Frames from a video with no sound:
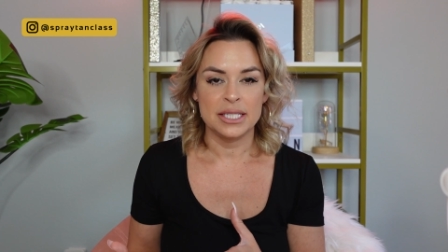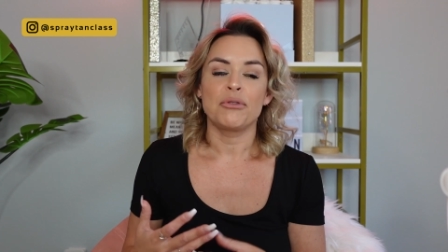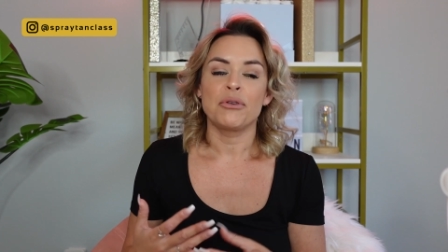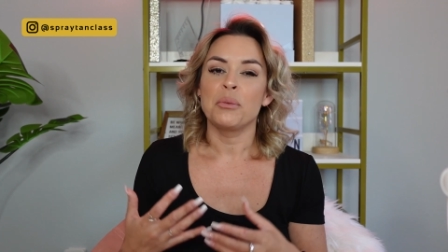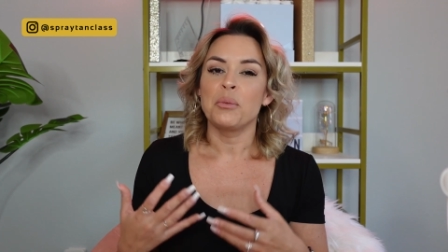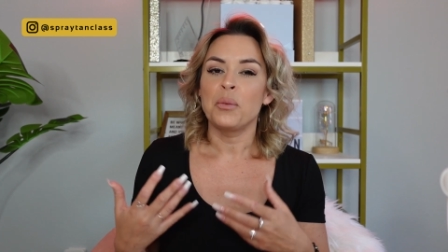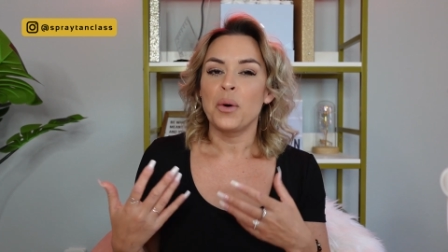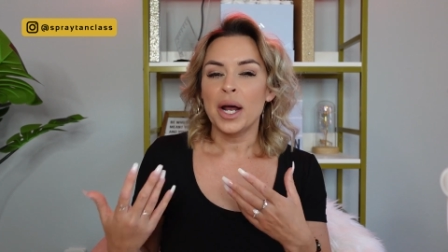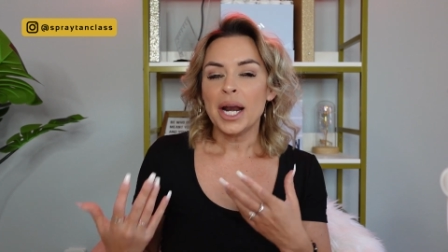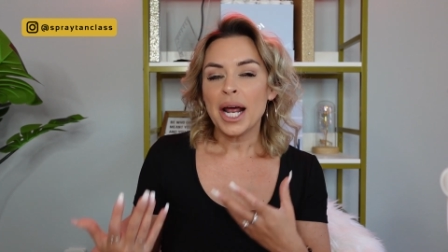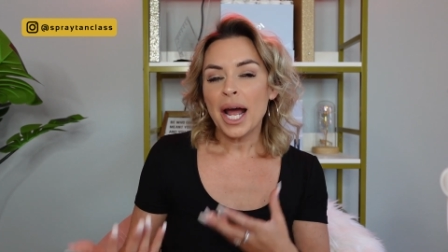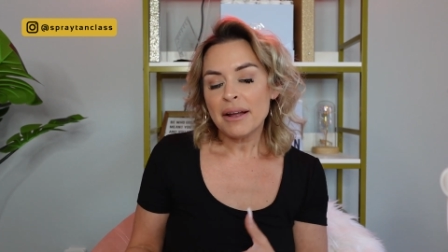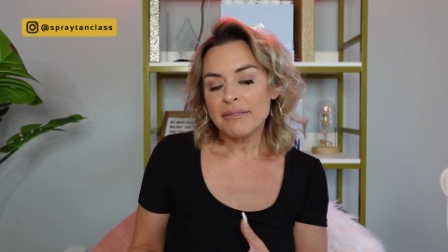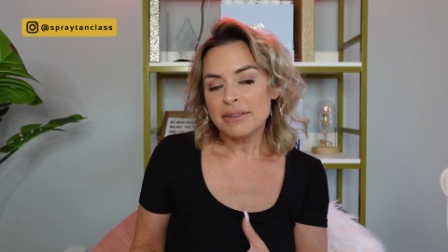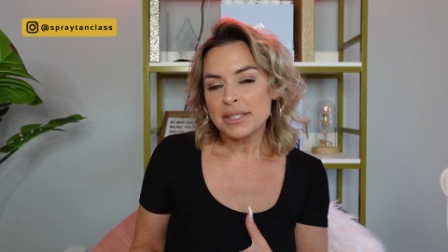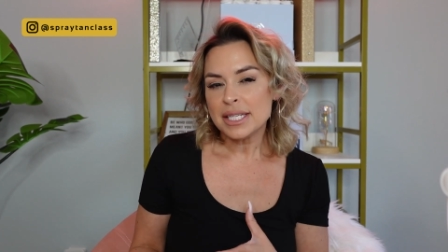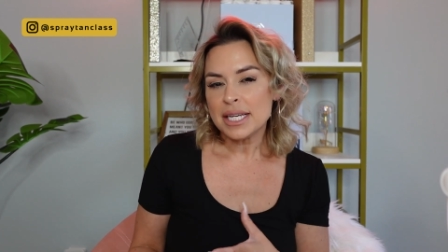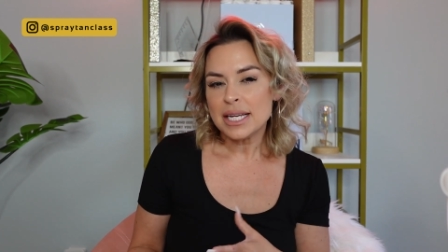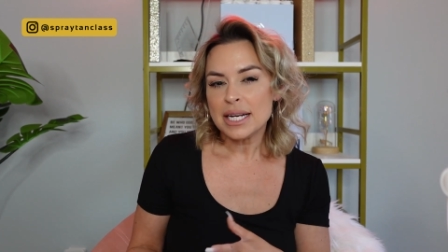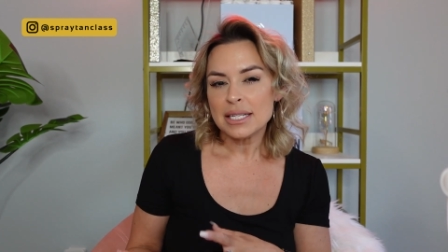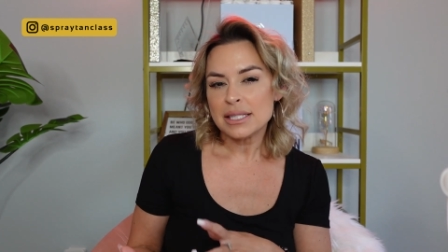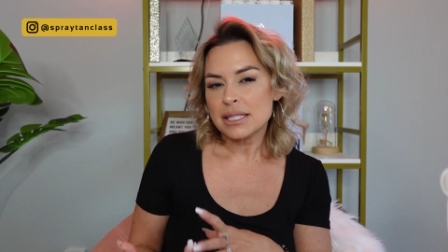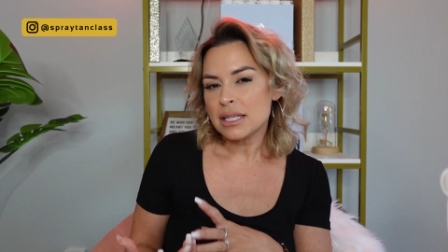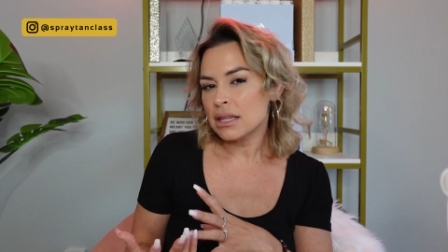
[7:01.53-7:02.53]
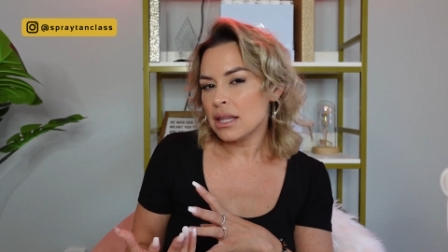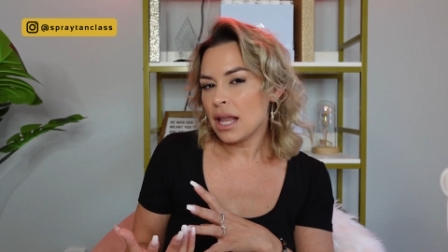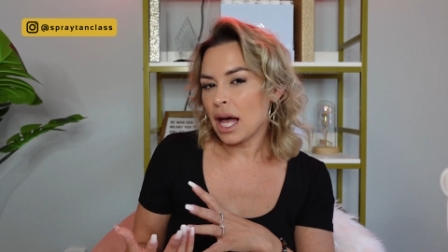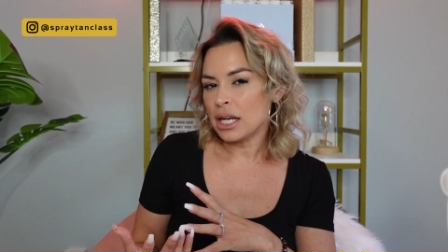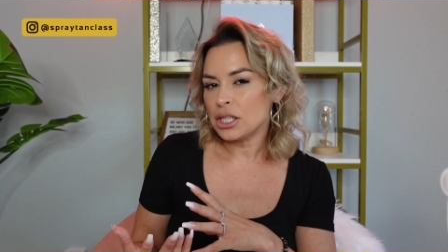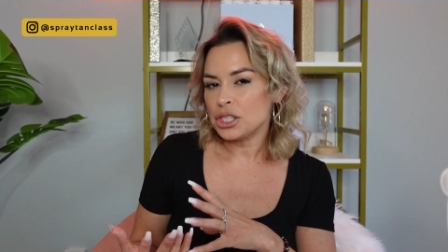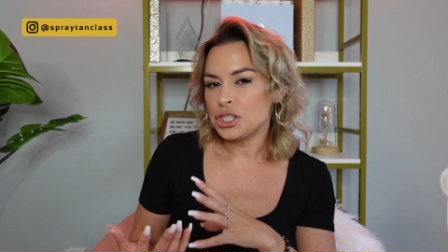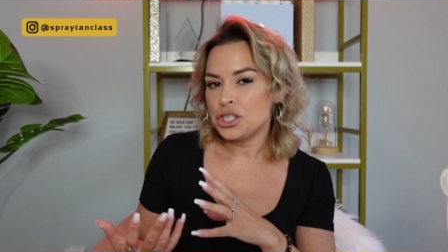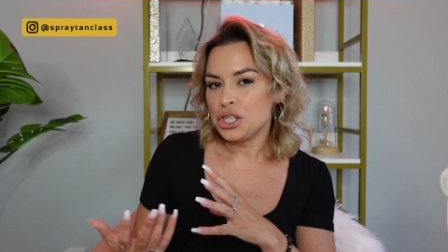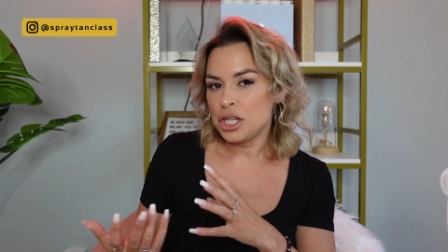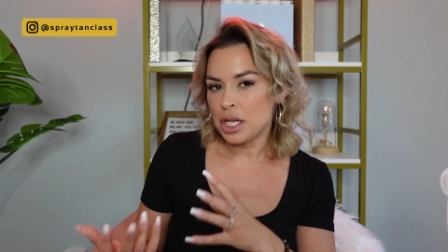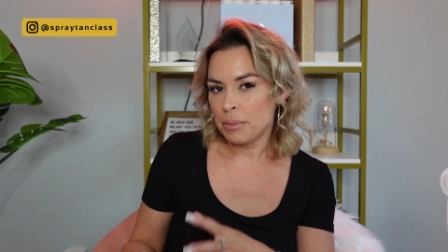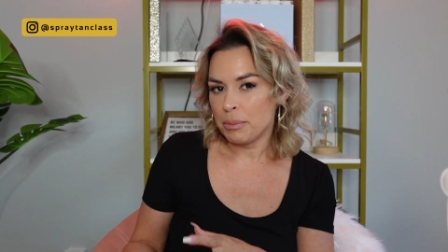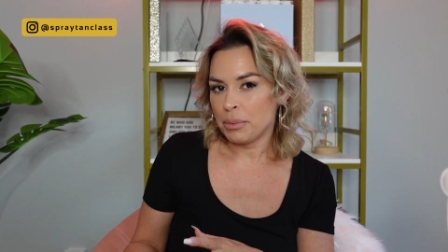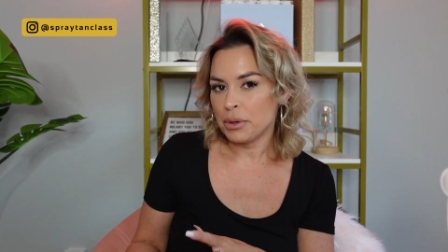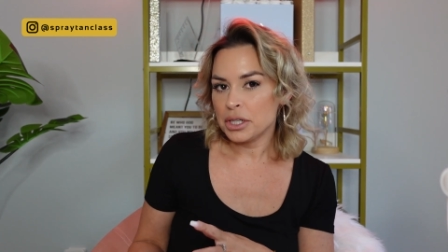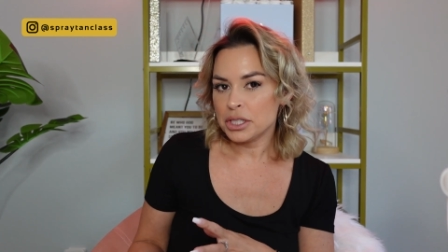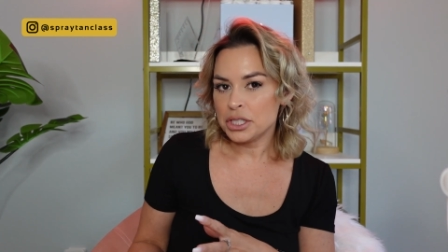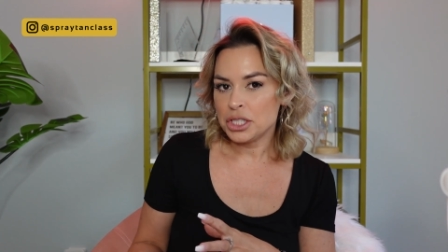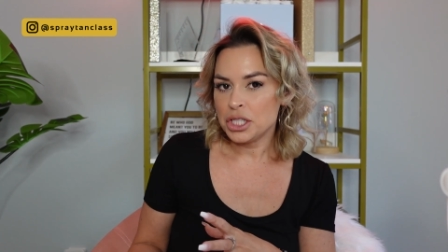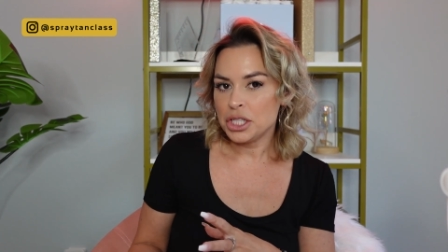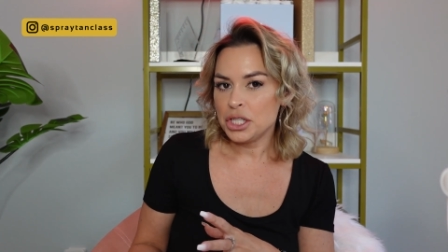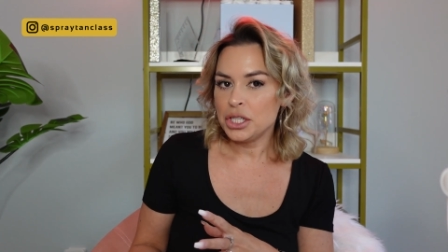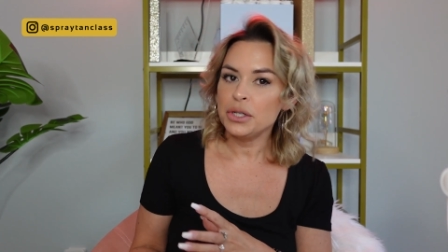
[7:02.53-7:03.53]
From what I've seen, it's a lot cheaper
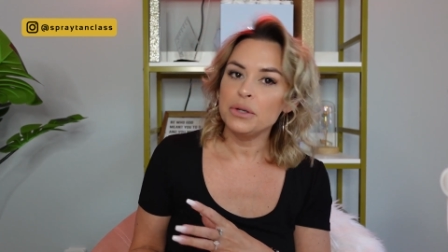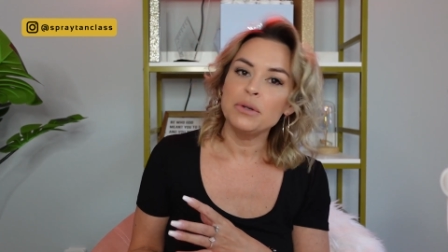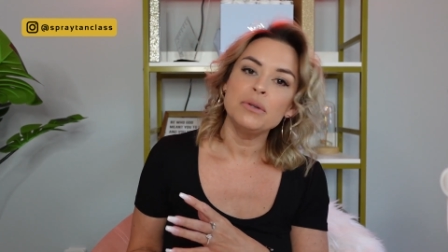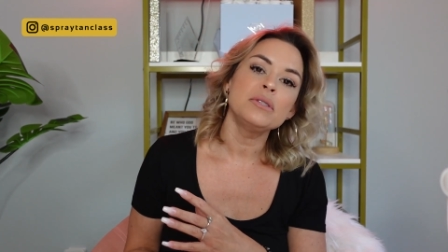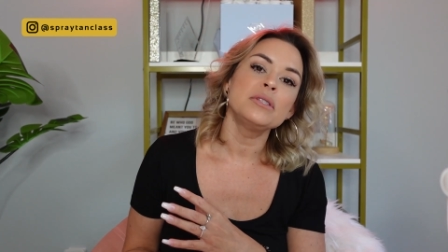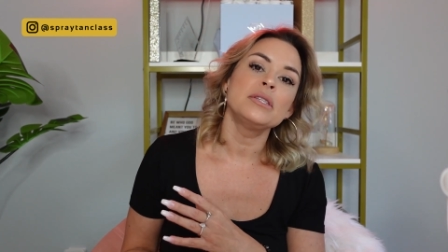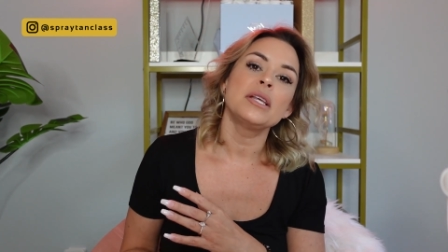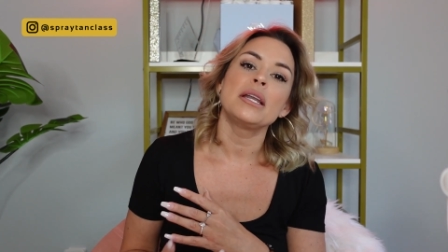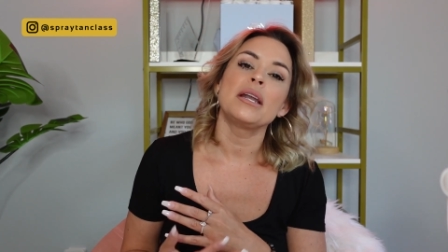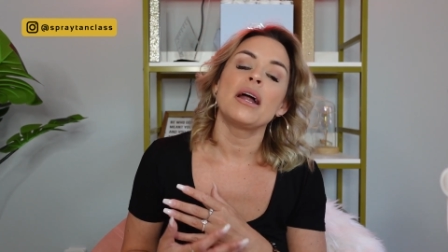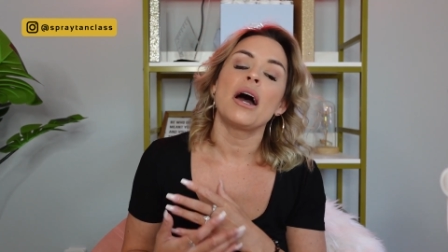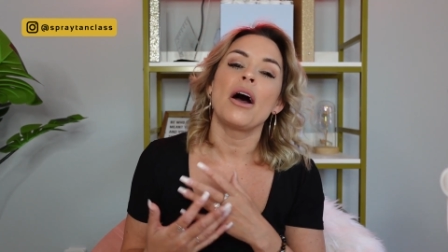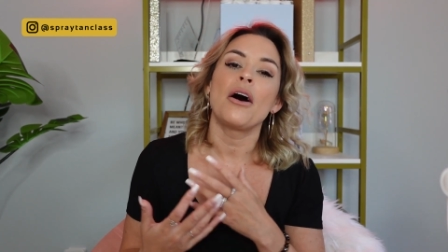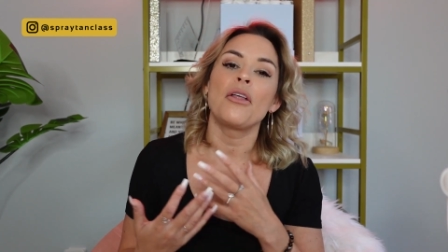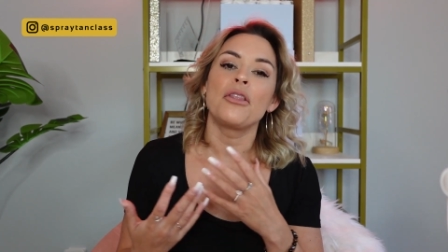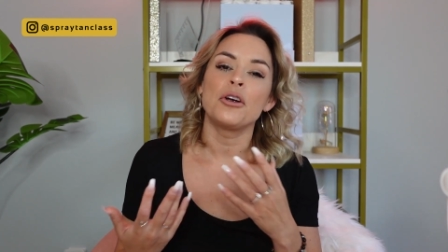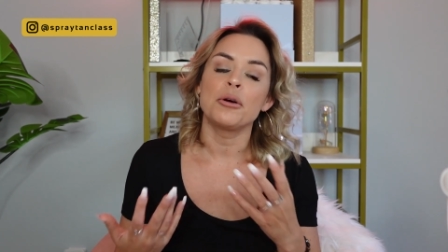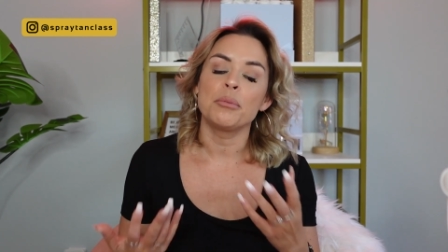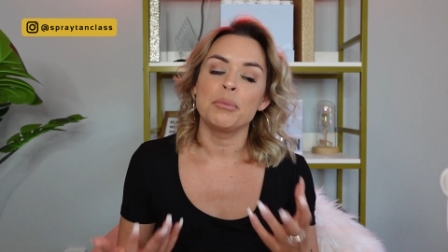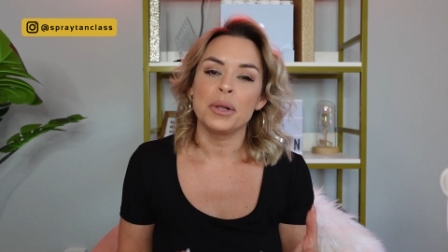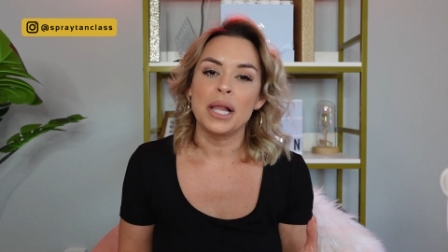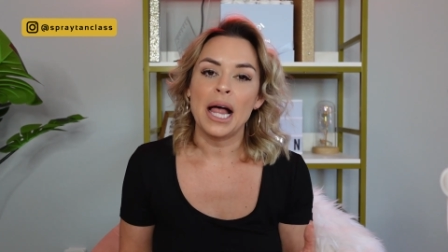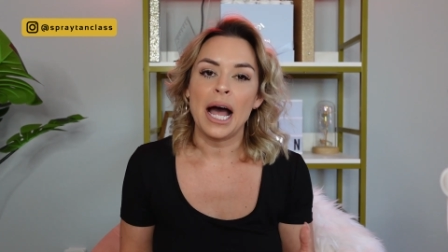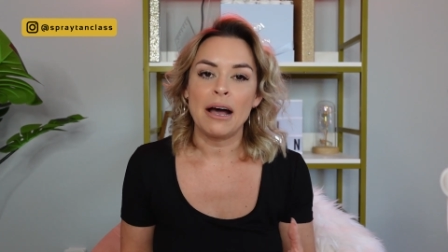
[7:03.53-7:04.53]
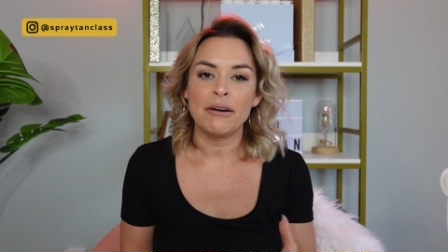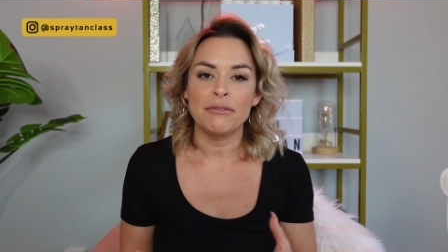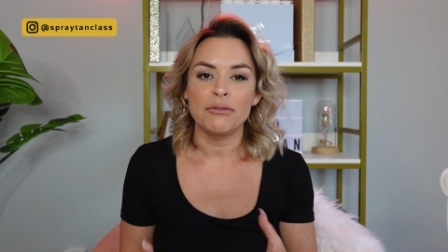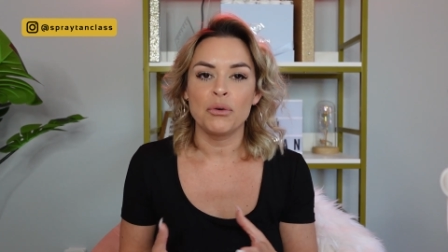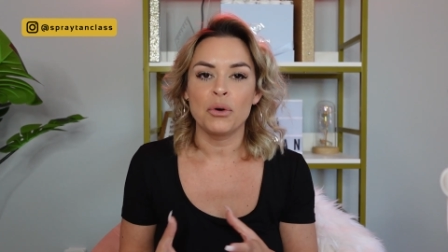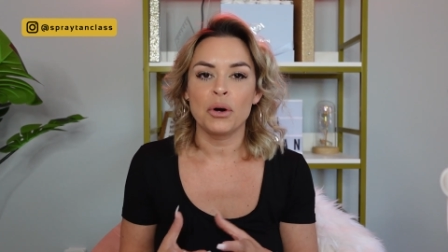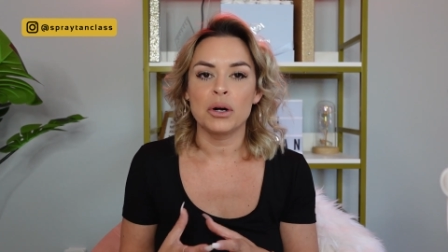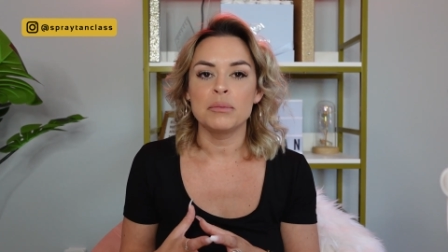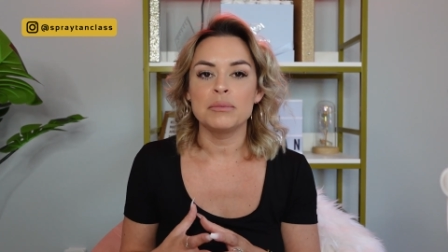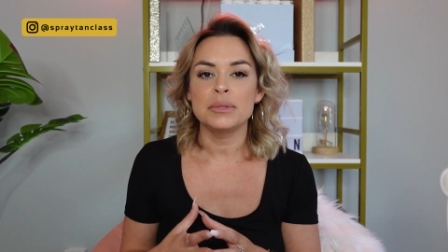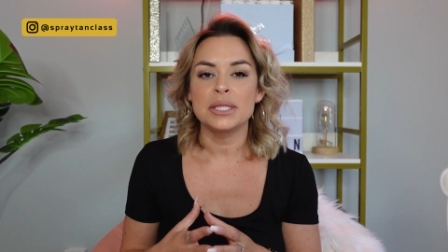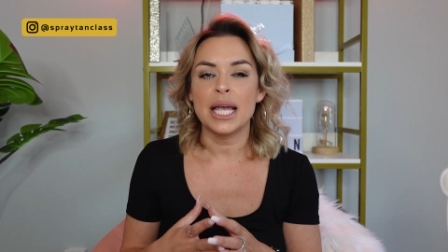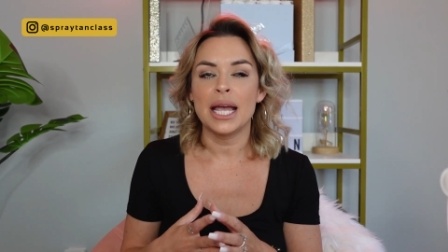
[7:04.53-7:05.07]
to use than other platforms,